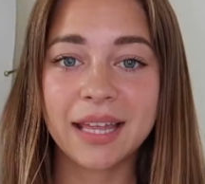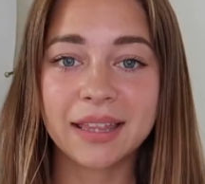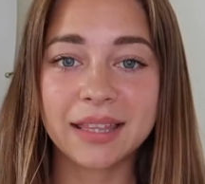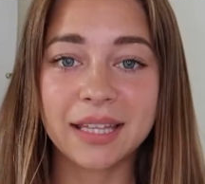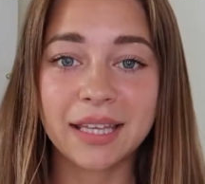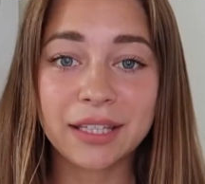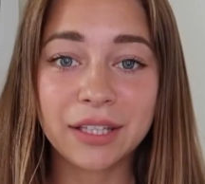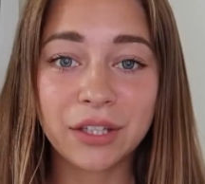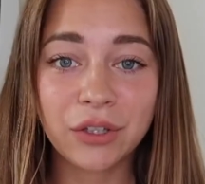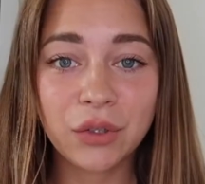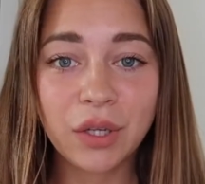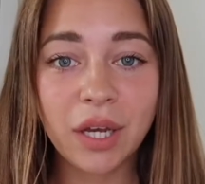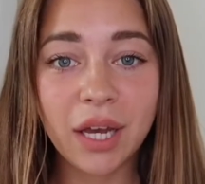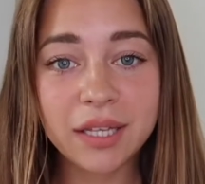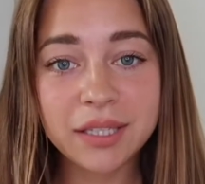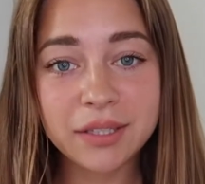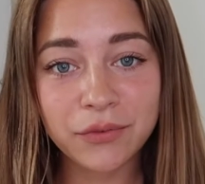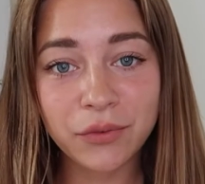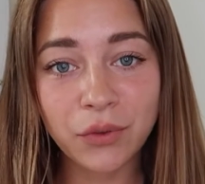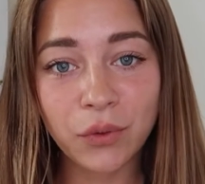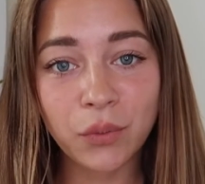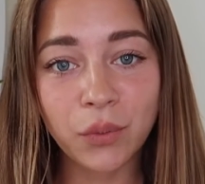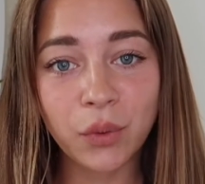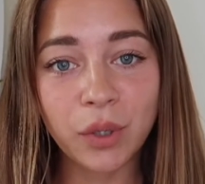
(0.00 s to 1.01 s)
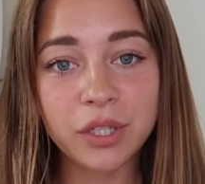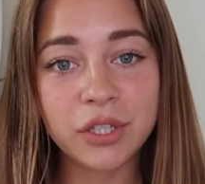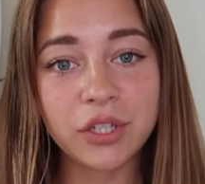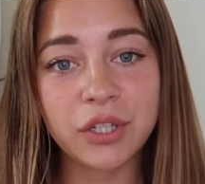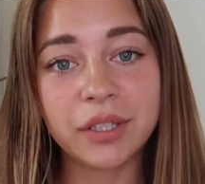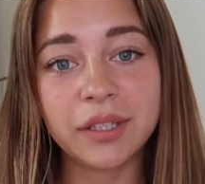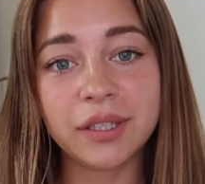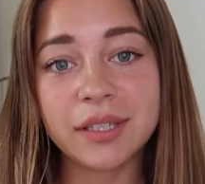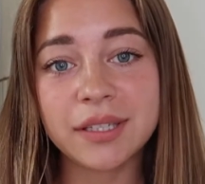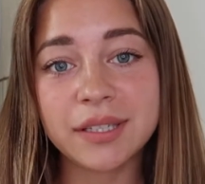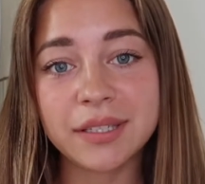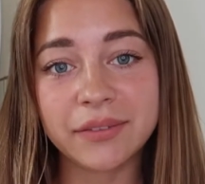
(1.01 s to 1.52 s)
Thank you guys for
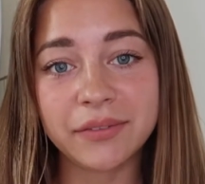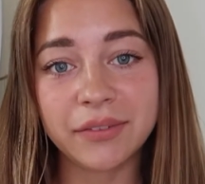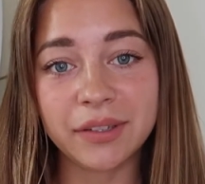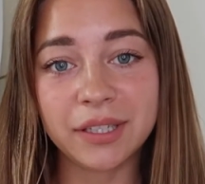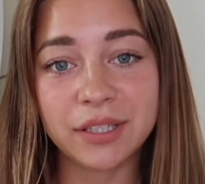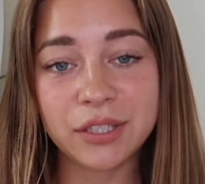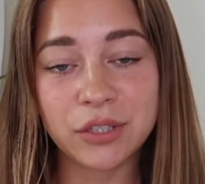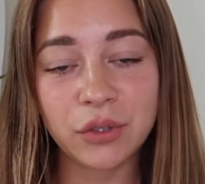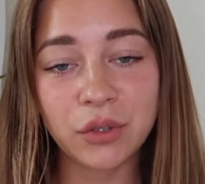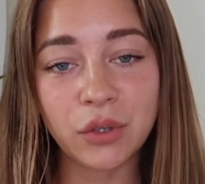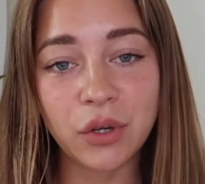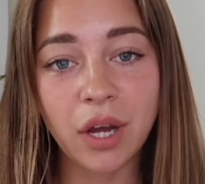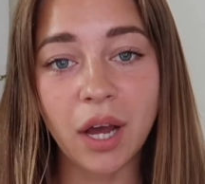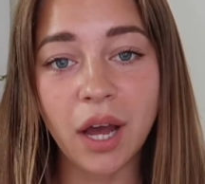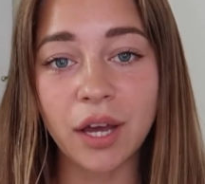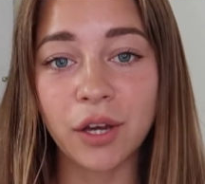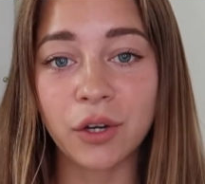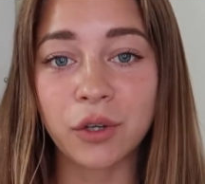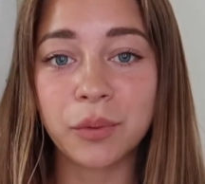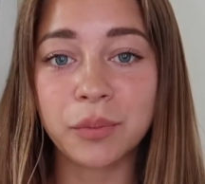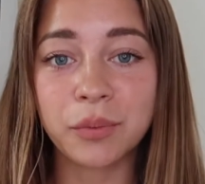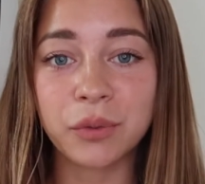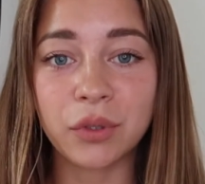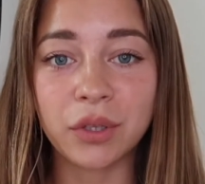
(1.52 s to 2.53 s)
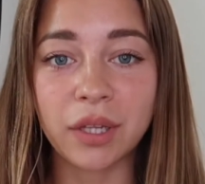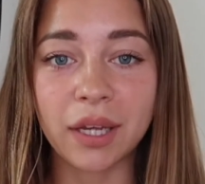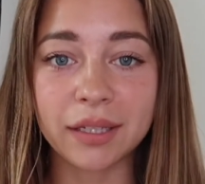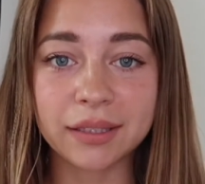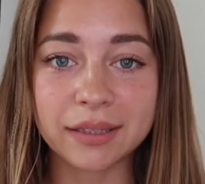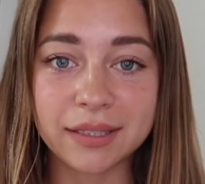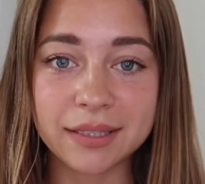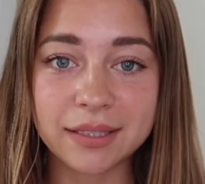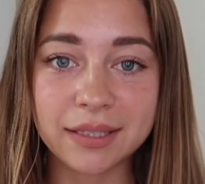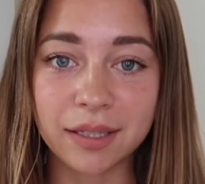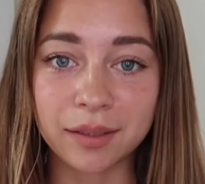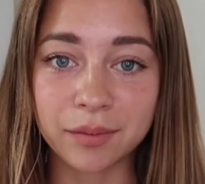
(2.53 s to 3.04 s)
watching this video. I hope you liked
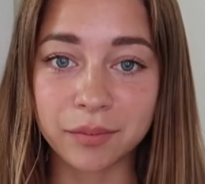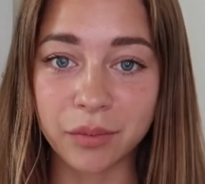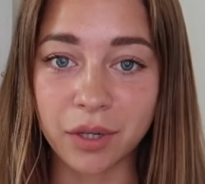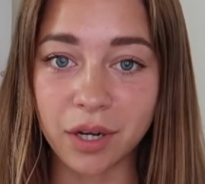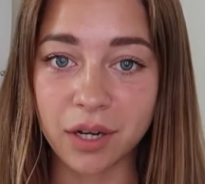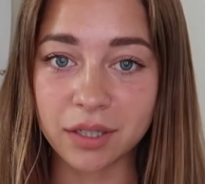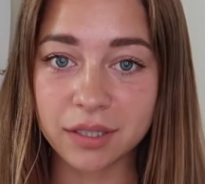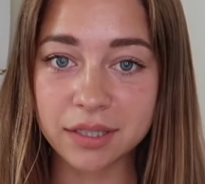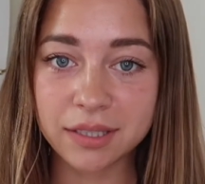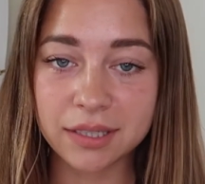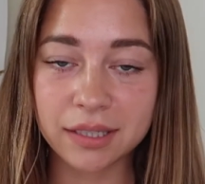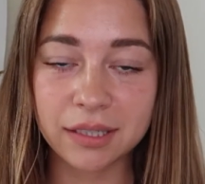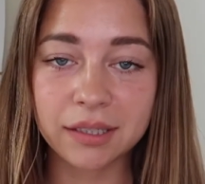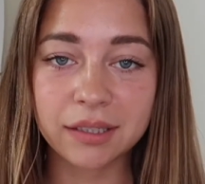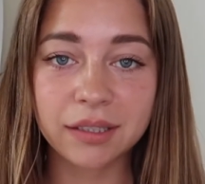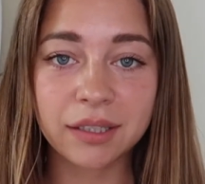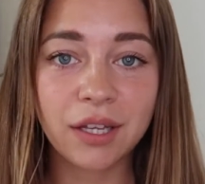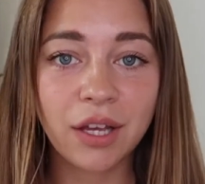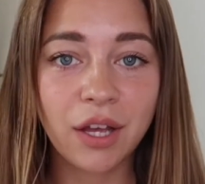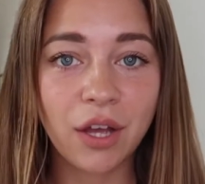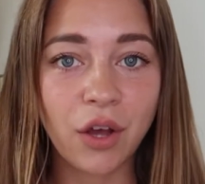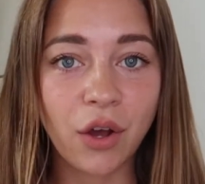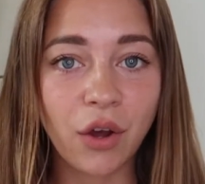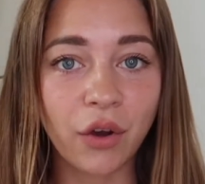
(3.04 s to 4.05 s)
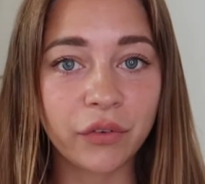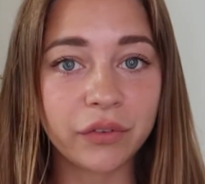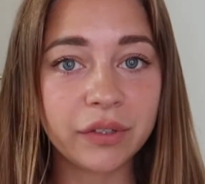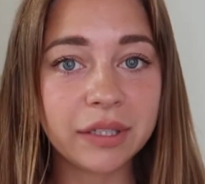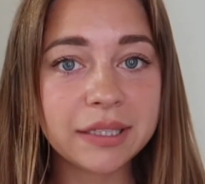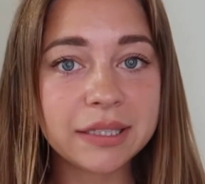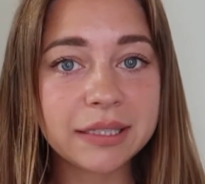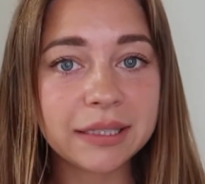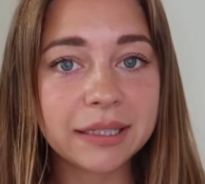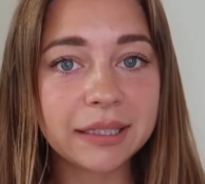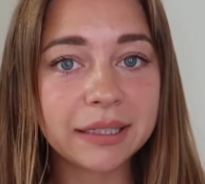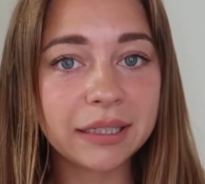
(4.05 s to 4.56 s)
this unboxing of
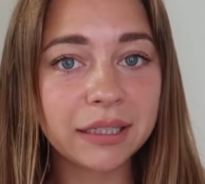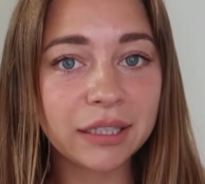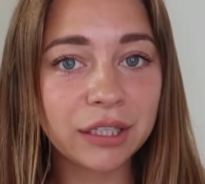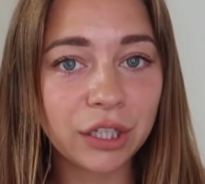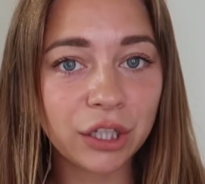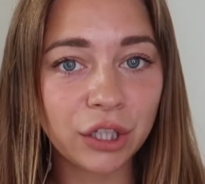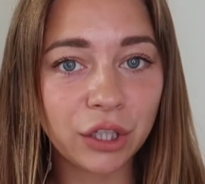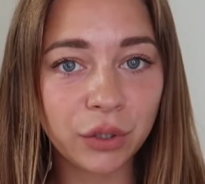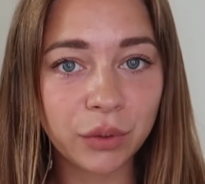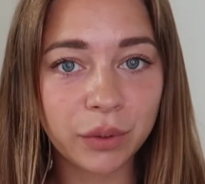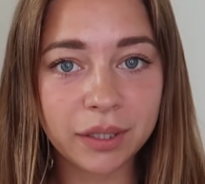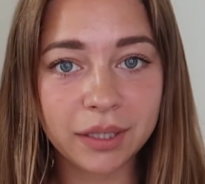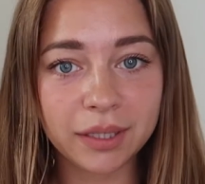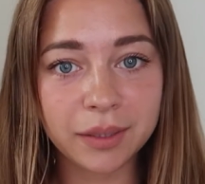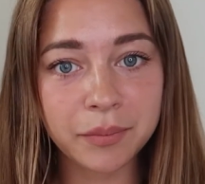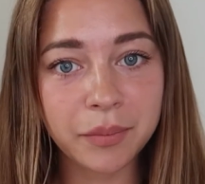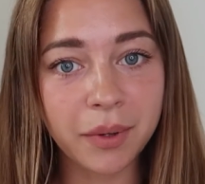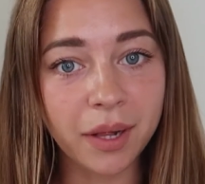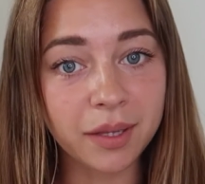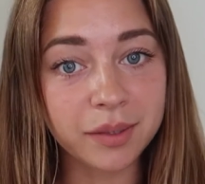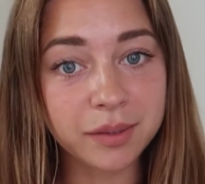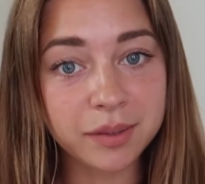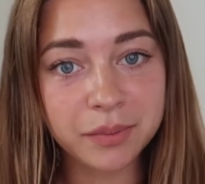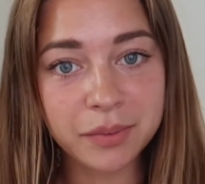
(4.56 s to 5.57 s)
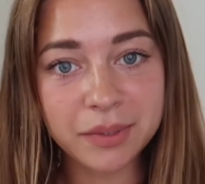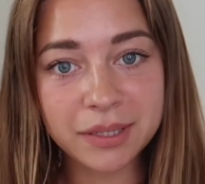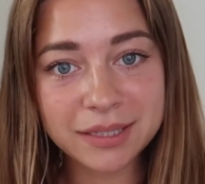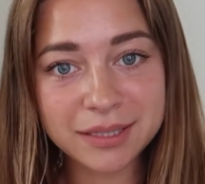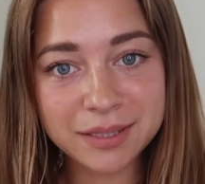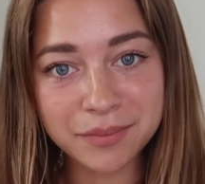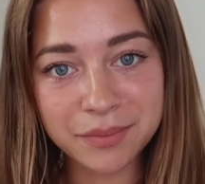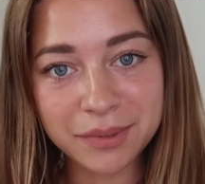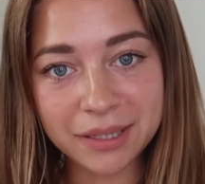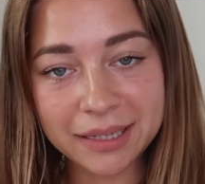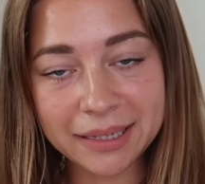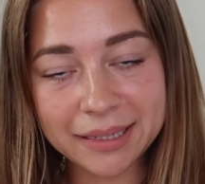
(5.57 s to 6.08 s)
this little cutie Palm
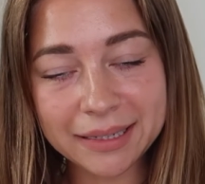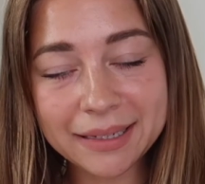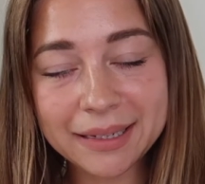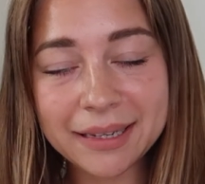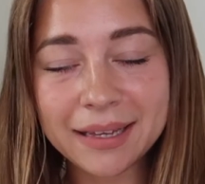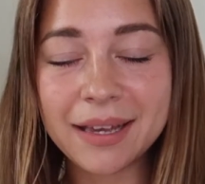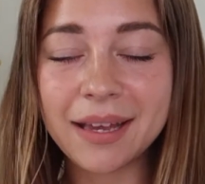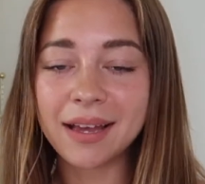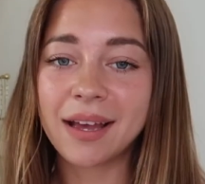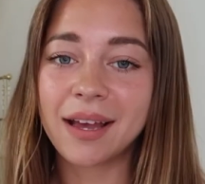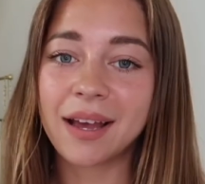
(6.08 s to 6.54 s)
Springs Mini.